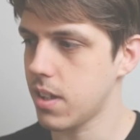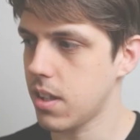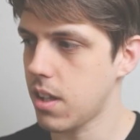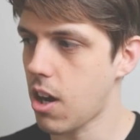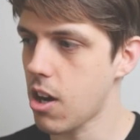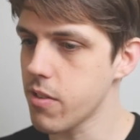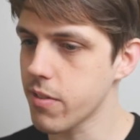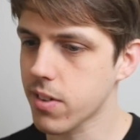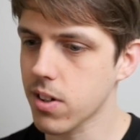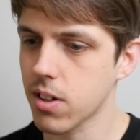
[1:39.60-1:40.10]

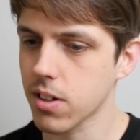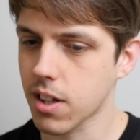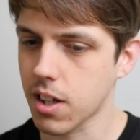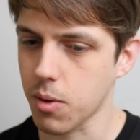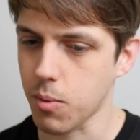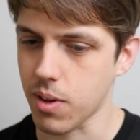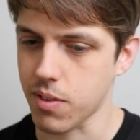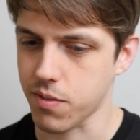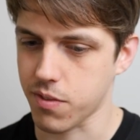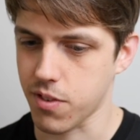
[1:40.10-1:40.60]
Overclocking
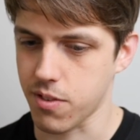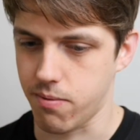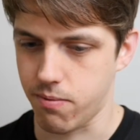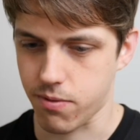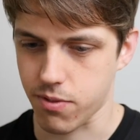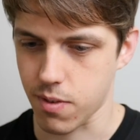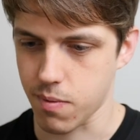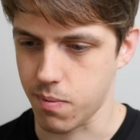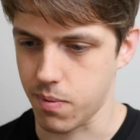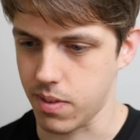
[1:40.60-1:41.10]
went
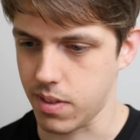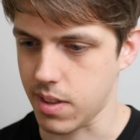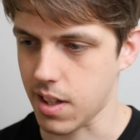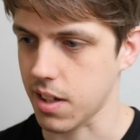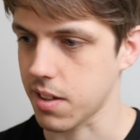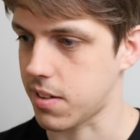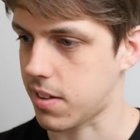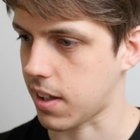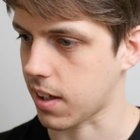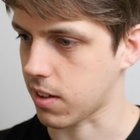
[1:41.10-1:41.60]
from
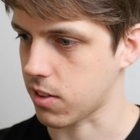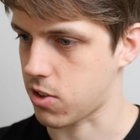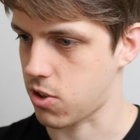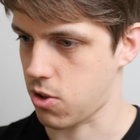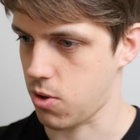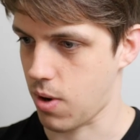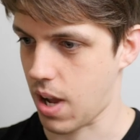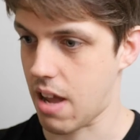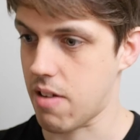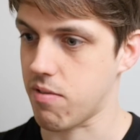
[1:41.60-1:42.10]
nothing
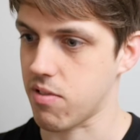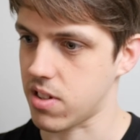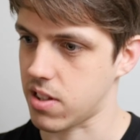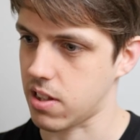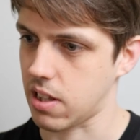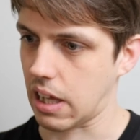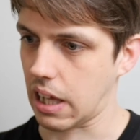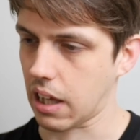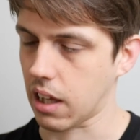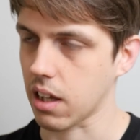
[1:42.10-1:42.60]
to
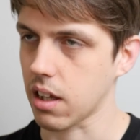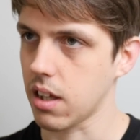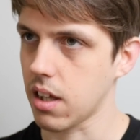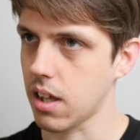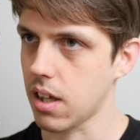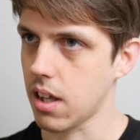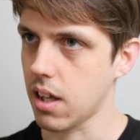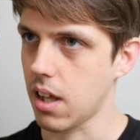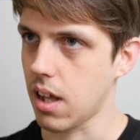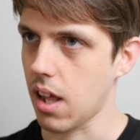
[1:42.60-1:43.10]
everything
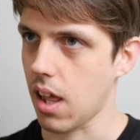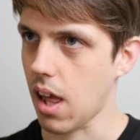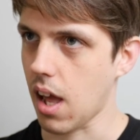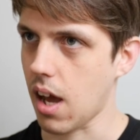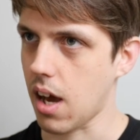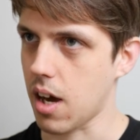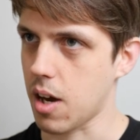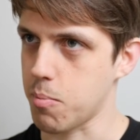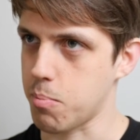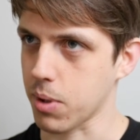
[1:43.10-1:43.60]

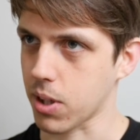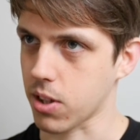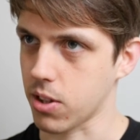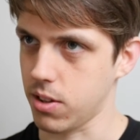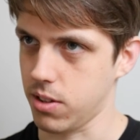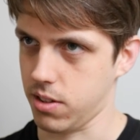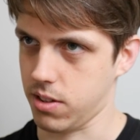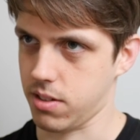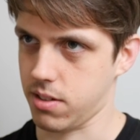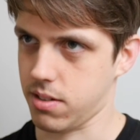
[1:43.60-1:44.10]

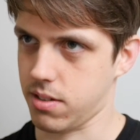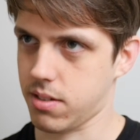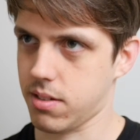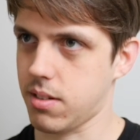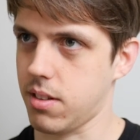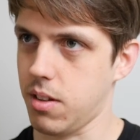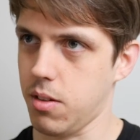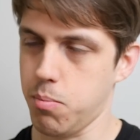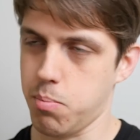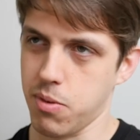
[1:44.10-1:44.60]
because
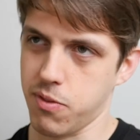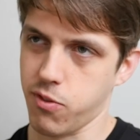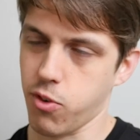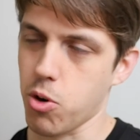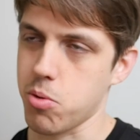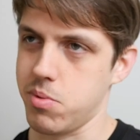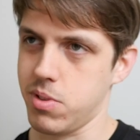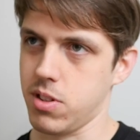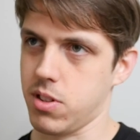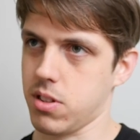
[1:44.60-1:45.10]

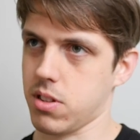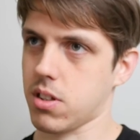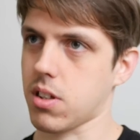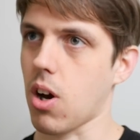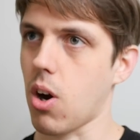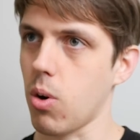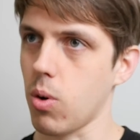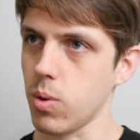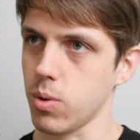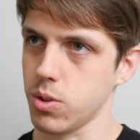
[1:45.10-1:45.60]
performance
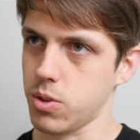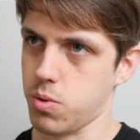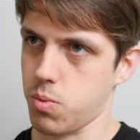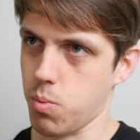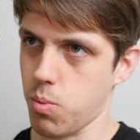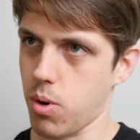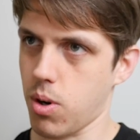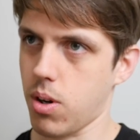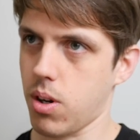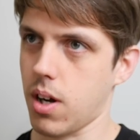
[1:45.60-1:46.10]
goals
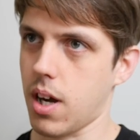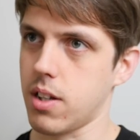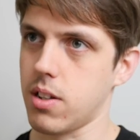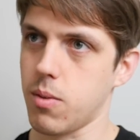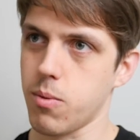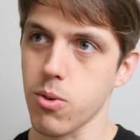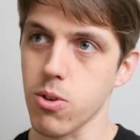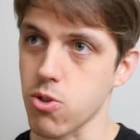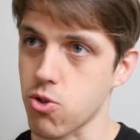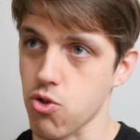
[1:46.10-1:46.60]
were
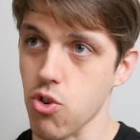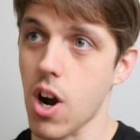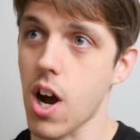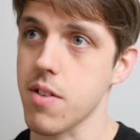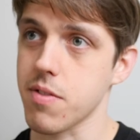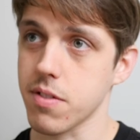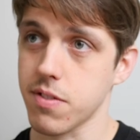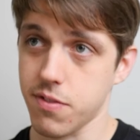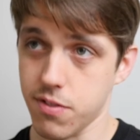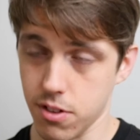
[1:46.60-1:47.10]
a
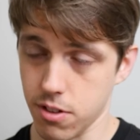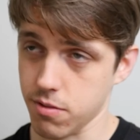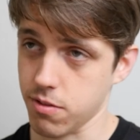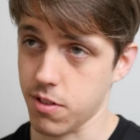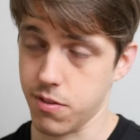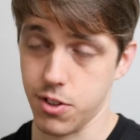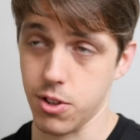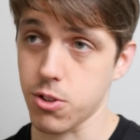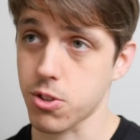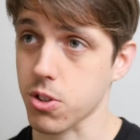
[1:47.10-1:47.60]
driver for
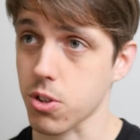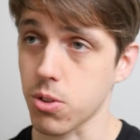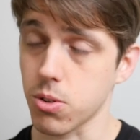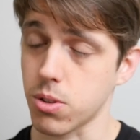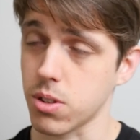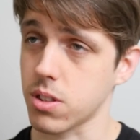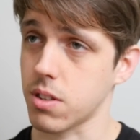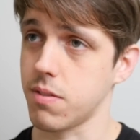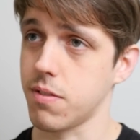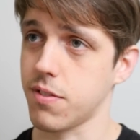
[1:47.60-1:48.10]
review
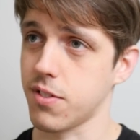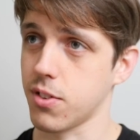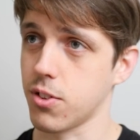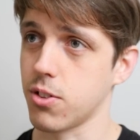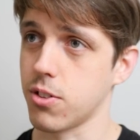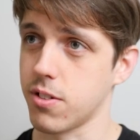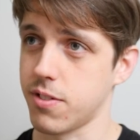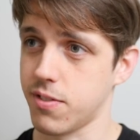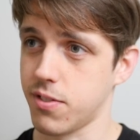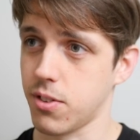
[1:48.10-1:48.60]
scores and
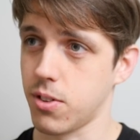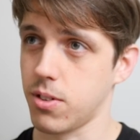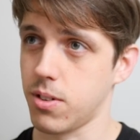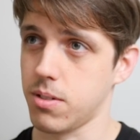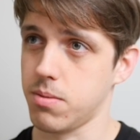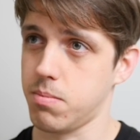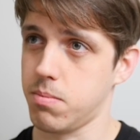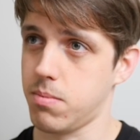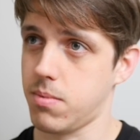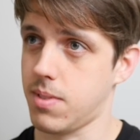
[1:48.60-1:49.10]
for
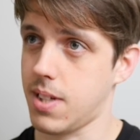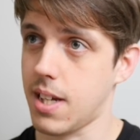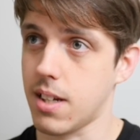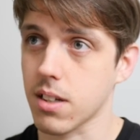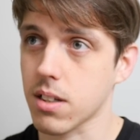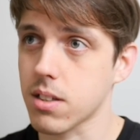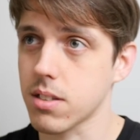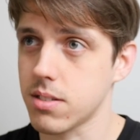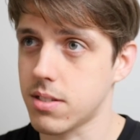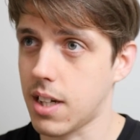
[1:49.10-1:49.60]

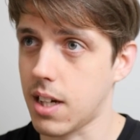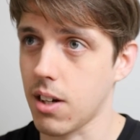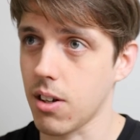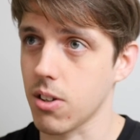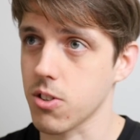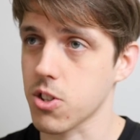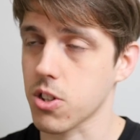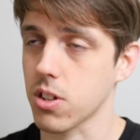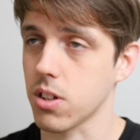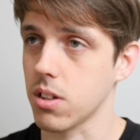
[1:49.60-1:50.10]

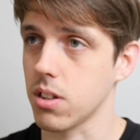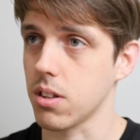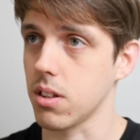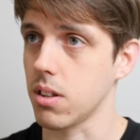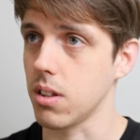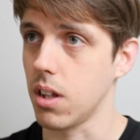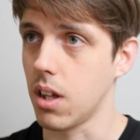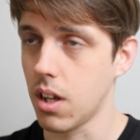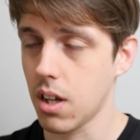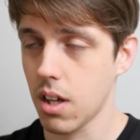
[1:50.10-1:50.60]
technological,